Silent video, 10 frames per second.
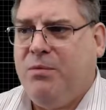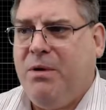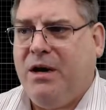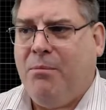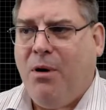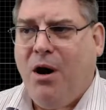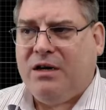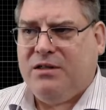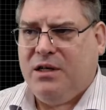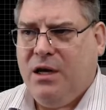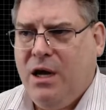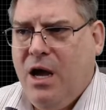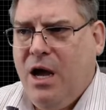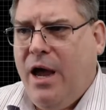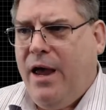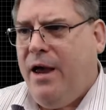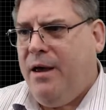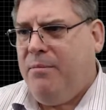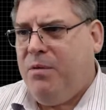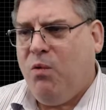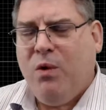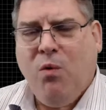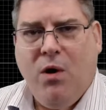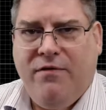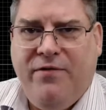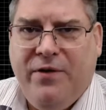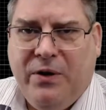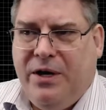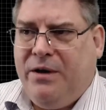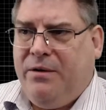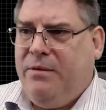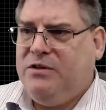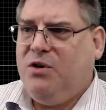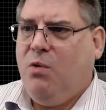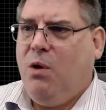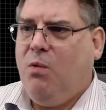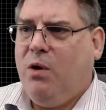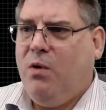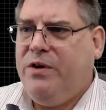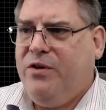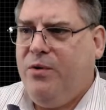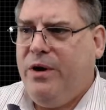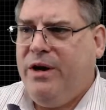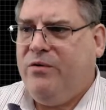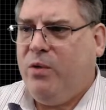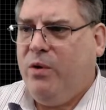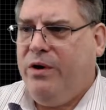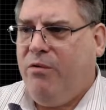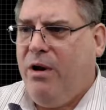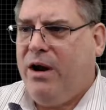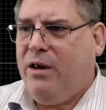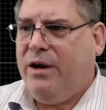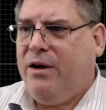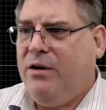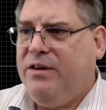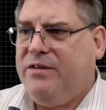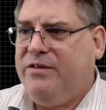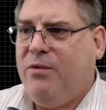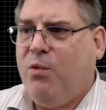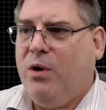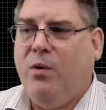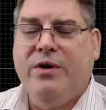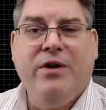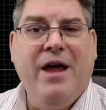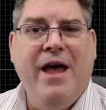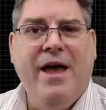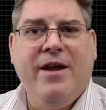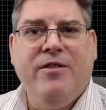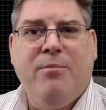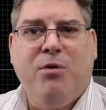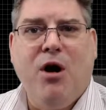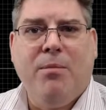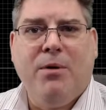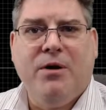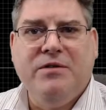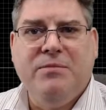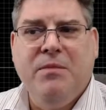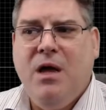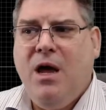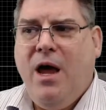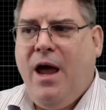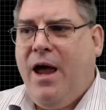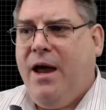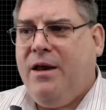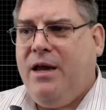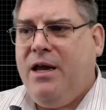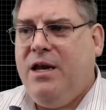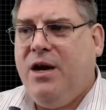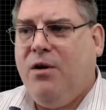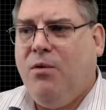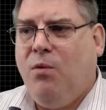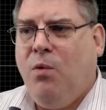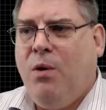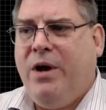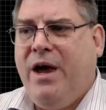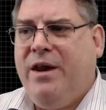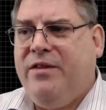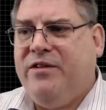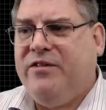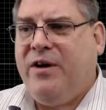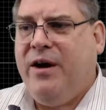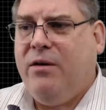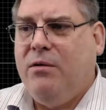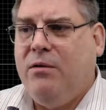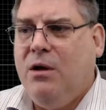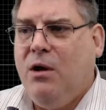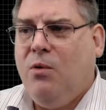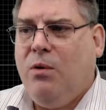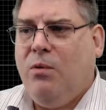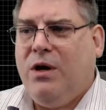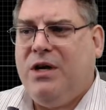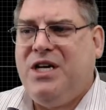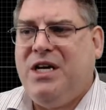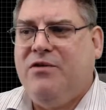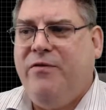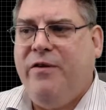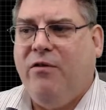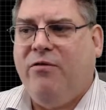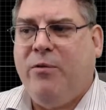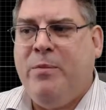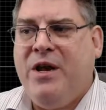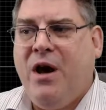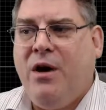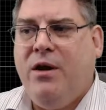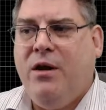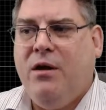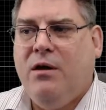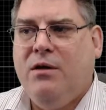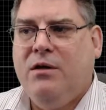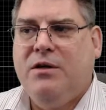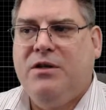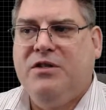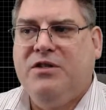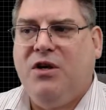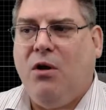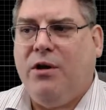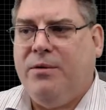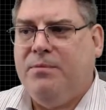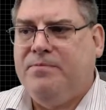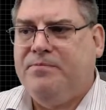we'd make a box, but we want it filled in. So what we're going to do is we're going to right click on this, and we're going to edit the properties. And in here, when we edit the style, we want to change fill from none to solid